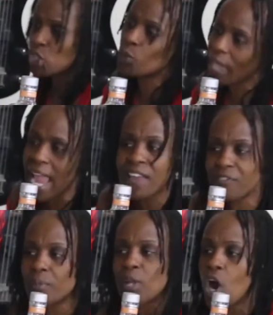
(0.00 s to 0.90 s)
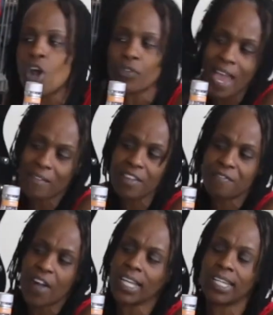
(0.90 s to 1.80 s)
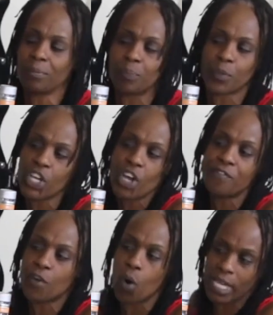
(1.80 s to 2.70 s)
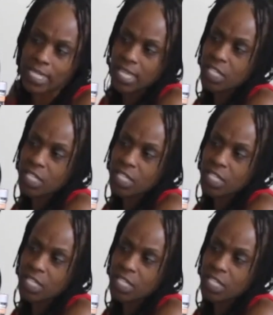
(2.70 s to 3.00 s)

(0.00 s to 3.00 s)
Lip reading: You came from the earth. Every fucking cure for it is